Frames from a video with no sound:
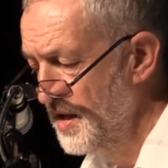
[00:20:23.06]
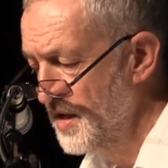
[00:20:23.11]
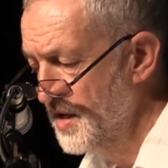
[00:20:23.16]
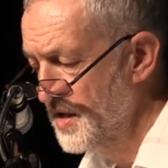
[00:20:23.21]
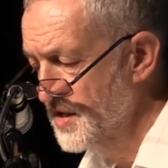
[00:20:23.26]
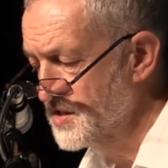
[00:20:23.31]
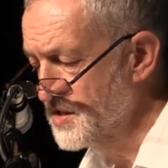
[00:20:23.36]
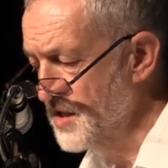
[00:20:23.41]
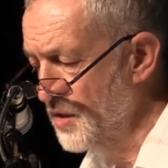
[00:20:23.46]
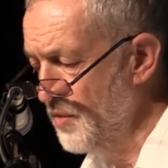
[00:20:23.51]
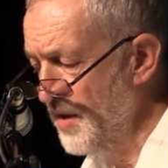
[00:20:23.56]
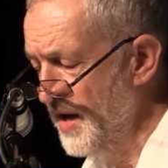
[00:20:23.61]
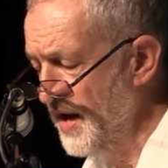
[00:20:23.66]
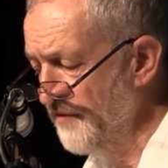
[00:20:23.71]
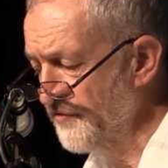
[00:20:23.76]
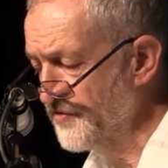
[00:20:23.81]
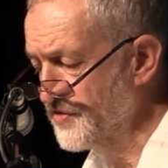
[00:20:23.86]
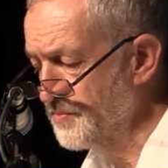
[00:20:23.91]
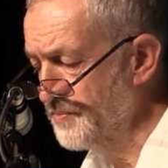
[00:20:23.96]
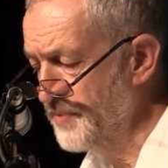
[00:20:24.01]
So we
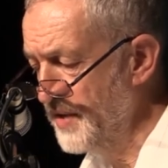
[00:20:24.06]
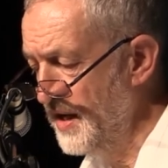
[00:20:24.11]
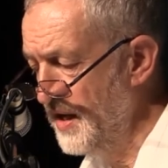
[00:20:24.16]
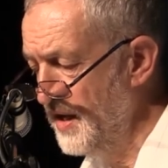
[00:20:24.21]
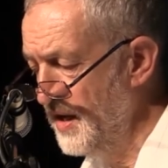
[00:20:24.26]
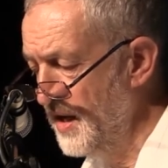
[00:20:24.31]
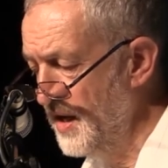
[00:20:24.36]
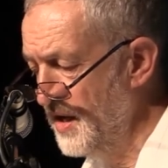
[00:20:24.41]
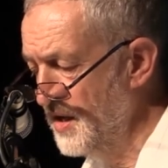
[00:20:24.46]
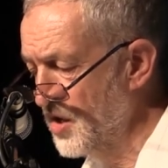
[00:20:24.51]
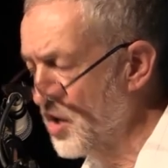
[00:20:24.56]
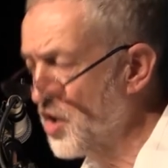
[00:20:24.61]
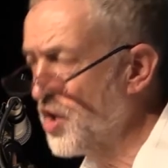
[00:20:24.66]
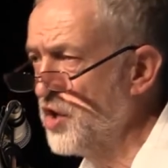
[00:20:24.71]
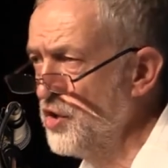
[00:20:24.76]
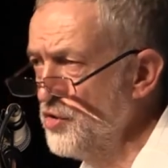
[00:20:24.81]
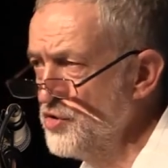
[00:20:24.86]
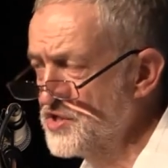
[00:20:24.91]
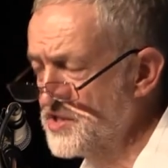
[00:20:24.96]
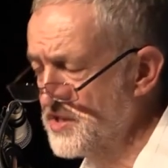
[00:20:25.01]
have to be
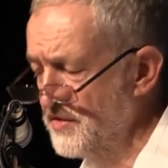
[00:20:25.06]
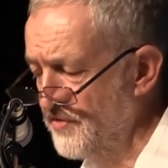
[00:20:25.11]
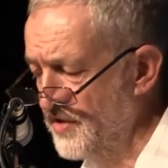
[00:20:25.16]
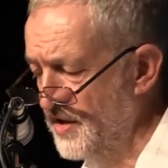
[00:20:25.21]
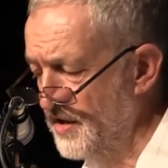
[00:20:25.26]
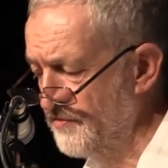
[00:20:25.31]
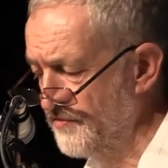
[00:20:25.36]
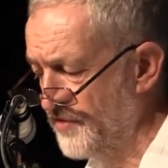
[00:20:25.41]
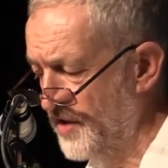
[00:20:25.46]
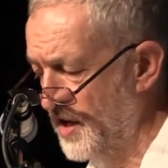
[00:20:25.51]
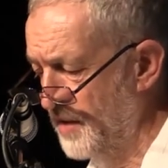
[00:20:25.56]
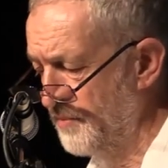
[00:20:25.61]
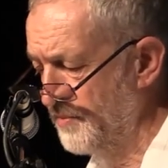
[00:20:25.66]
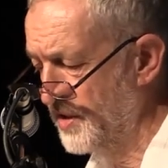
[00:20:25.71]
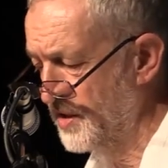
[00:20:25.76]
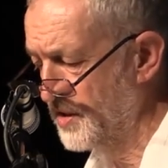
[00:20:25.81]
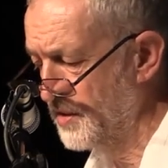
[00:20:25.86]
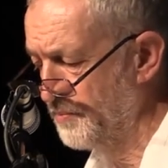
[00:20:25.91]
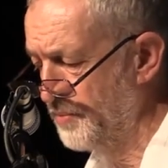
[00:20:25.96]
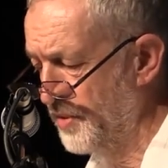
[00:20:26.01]
inclusive in
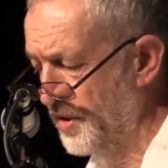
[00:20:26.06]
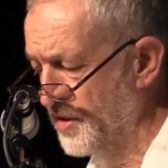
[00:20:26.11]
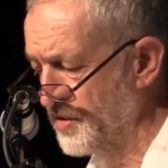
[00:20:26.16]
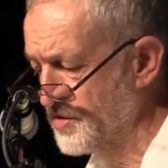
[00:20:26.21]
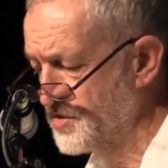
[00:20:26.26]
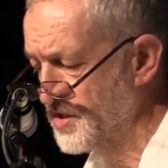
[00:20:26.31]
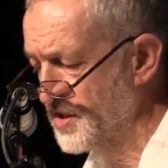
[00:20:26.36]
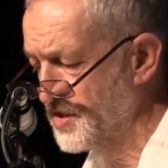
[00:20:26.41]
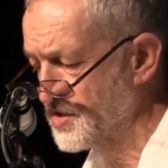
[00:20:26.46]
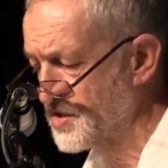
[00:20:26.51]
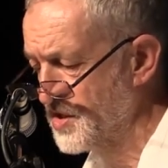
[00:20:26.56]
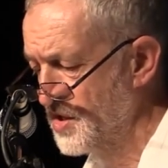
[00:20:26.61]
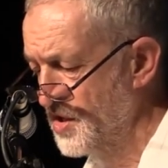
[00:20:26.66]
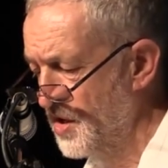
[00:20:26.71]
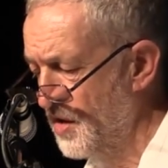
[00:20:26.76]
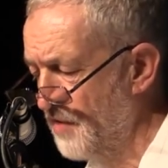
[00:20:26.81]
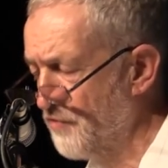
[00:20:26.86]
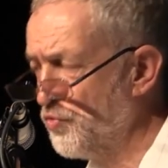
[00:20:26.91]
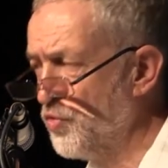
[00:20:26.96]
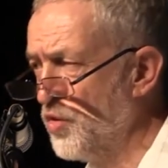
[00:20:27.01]
environmental politics
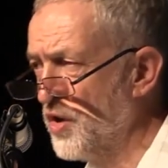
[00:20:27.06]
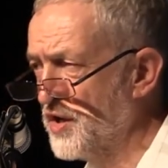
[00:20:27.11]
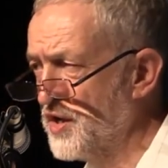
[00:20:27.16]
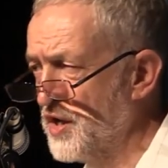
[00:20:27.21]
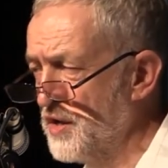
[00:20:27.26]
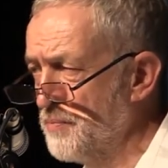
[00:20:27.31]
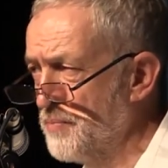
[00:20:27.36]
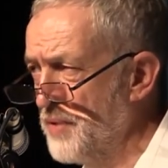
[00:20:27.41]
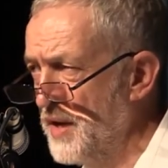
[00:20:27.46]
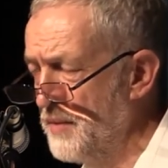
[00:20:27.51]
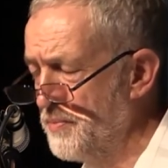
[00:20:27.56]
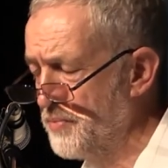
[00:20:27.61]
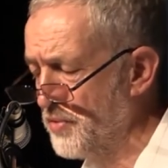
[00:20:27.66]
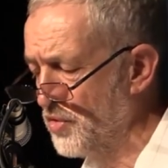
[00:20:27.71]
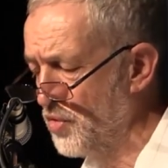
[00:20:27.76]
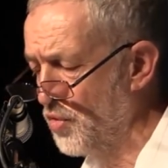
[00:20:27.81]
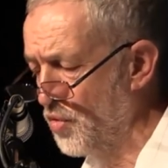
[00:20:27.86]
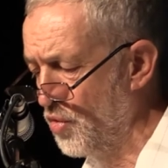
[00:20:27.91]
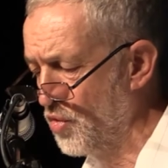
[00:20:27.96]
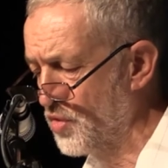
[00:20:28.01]
of working
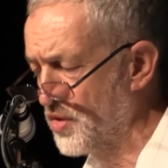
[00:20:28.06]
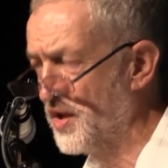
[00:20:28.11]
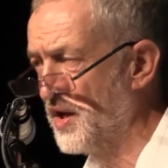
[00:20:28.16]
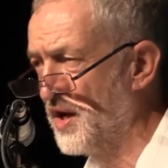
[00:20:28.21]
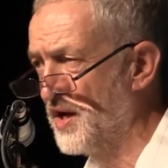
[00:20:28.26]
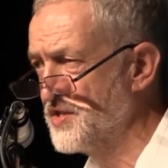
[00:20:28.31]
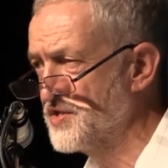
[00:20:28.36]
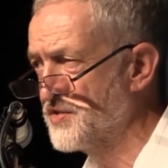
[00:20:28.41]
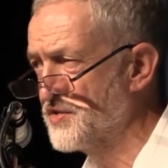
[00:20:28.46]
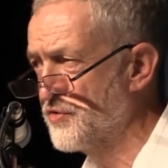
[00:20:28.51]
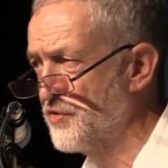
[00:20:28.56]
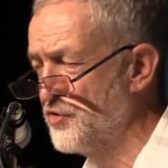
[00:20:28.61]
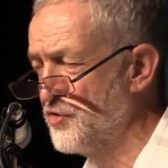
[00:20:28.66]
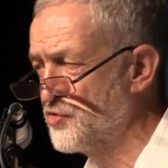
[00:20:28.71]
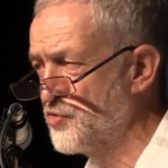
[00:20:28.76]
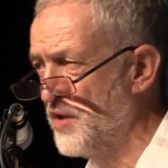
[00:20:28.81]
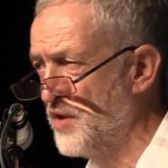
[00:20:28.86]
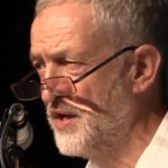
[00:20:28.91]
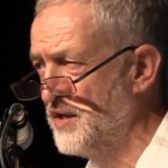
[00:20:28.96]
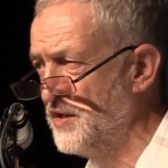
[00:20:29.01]
people organised through
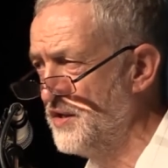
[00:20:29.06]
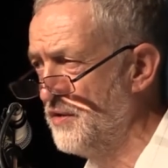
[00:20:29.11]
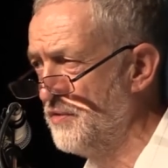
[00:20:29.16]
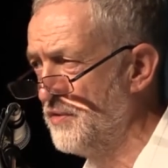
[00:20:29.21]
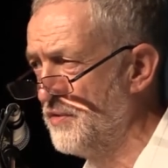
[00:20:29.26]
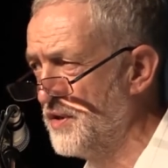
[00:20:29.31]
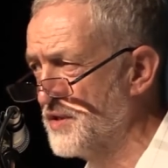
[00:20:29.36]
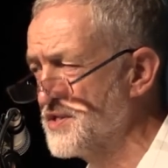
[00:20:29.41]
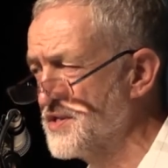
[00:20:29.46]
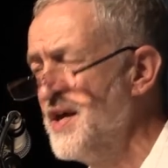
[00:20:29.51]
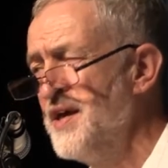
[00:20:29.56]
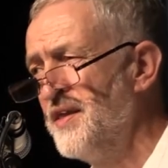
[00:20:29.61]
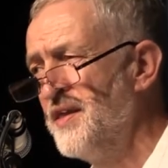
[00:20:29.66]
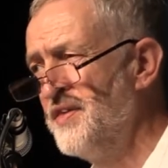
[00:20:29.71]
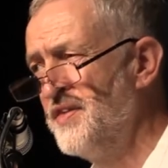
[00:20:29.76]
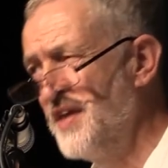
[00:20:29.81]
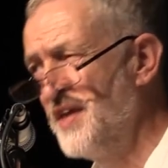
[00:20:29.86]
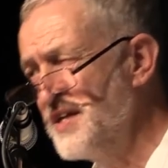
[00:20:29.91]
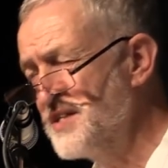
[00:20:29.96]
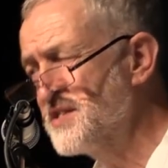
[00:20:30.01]
trade unions.
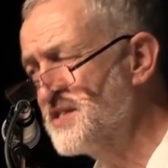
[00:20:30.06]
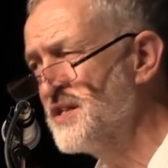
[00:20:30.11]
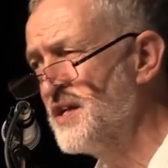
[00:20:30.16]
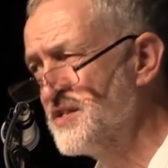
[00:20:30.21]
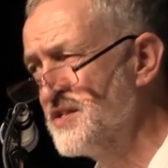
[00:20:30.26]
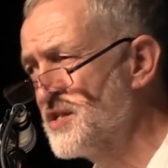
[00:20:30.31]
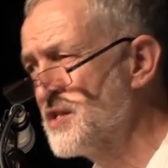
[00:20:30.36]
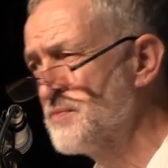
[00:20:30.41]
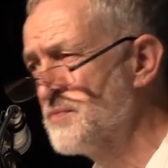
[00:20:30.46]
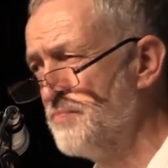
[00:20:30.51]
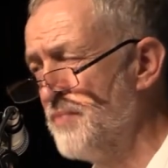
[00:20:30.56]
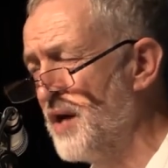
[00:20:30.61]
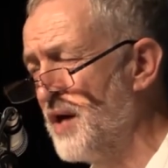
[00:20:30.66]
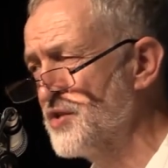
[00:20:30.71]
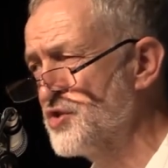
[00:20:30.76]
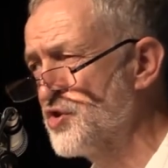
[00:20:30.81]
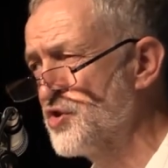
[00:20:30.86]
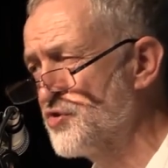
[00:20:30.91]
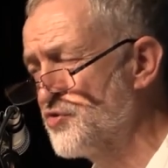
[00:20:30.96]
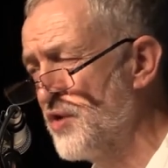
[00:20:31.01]
This is as
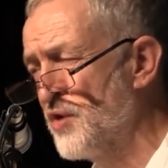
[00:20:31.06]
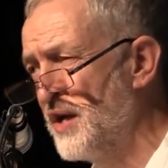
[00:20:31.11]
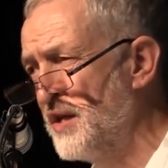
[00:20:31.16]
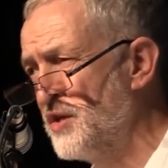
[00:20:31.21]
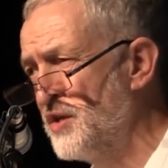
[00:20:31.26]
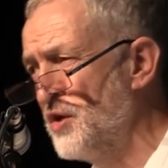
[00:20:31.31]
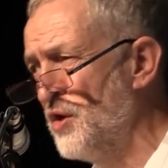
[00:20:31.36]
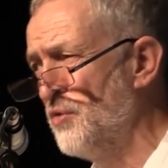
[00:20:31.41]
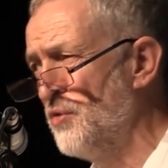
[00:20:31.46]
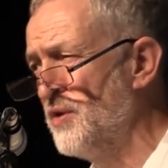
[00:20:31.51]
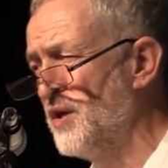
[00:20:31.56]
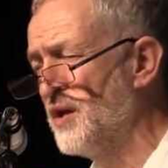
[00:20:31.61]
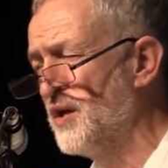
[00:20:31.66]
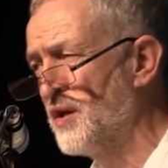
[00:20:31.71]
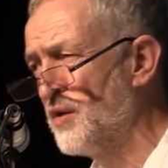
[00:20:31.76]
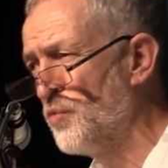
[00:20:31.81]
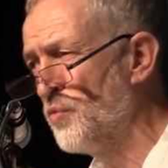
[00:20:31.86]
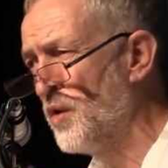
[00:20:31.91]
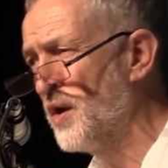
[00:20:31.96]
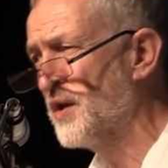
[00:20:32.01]
much a trade union
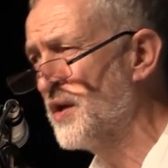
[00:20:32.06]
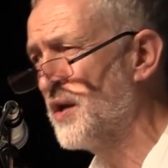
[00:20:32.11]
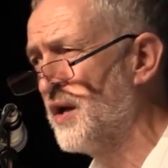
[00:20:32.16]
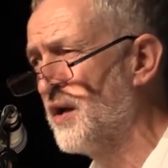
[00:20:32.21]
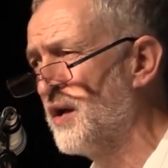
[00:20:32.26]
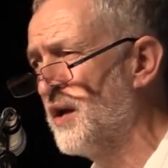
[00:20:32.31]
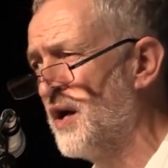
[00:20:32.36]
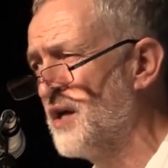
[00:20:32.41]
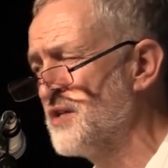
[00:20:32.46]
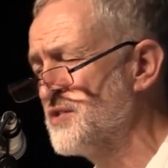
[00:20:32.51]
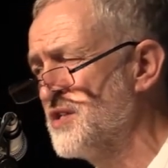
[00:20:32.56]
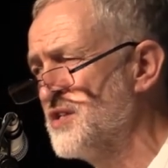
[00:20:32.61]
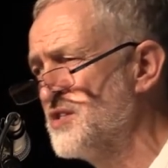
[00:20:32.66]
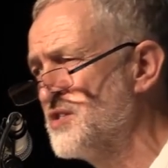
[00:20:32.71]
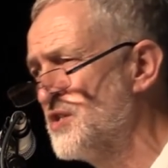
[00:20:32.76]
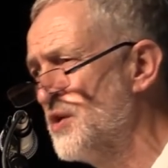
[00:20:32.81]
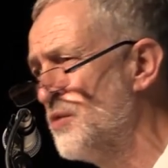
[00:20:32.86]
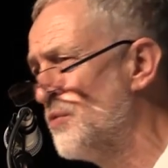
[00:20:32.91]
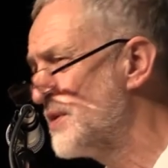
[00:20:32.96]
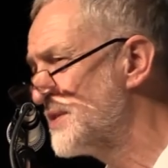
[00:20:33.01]
and a working class
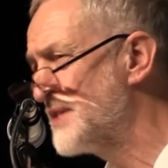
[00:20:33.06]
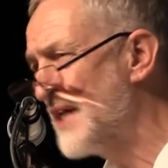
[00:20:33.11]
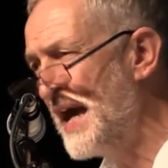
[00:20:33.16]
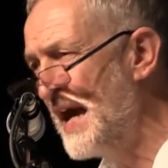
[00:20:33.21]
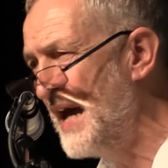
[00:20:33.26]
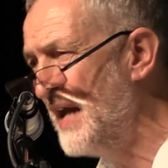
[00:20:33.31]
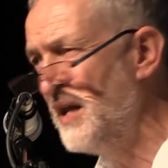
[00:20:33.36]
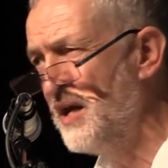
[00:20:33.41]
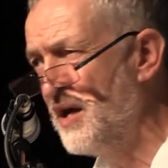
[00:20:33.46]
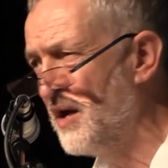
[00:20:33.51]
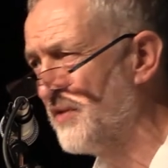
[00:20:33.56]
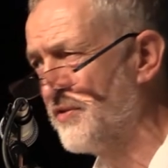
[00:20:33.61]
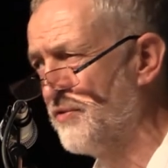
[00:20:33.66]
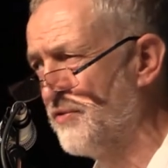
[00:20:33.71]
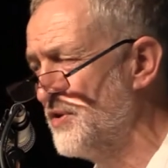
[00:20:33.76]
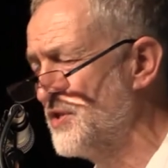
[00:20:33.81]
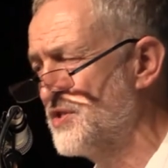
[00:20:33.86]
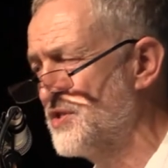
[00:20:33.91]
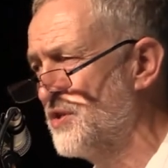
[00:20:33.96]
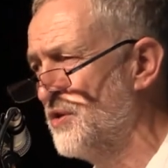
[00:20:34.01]
issue as any other
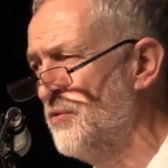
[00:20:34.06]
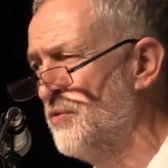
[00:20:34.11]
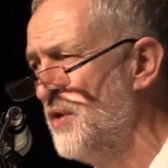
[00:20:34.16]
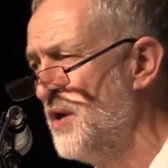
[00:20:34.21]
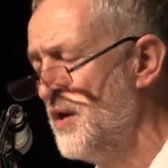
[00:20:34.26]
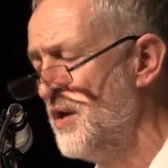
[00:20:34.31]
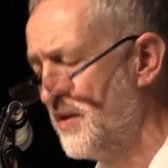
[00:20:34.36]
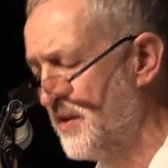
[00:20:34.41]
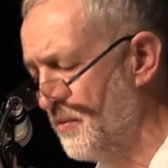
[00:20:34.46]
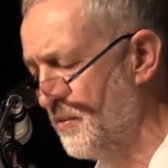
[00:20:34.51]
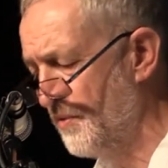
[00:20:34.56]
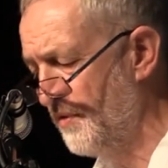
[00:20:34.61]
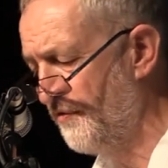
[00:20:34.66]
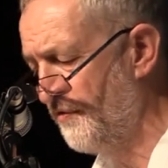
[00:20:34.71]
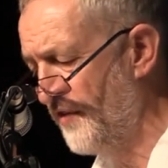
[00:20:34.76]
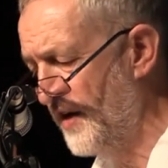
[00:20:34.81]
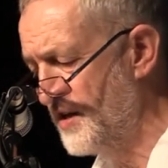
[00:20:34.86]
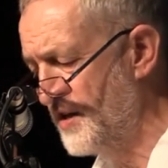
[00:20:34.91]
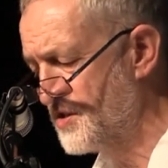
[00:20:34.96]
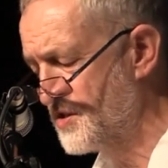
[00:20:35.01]
issue that we
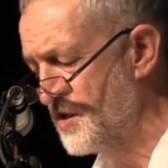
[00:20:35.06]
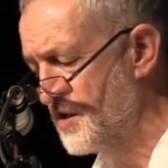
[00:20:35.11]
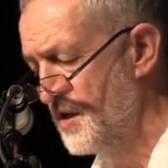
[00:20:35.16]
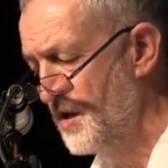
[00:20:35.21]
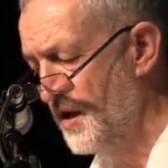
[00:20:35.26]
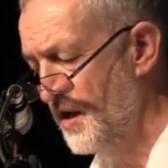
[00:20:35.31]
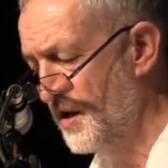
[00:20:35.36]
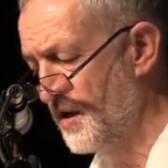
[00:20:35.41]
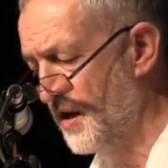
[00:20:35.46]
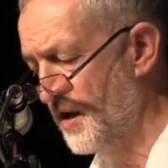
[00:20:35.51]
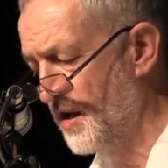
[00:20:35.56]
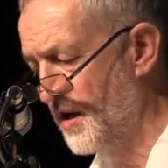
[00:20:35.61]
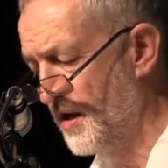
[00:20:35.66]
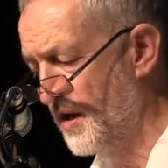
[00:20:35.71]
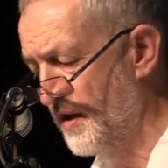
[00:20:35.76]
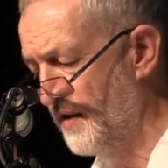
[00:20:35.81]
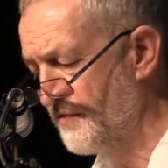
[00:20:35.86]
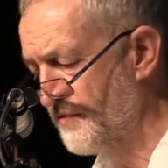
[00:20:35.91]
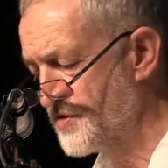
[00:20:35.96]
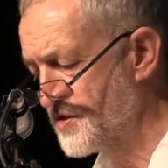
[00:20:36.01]
face in our
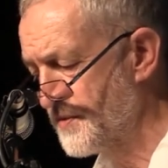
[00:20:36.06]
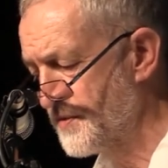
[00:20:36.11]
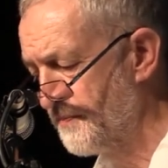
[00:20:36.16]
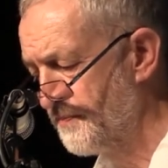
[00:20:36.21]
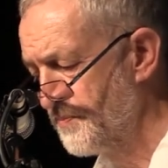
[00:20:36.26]
lives.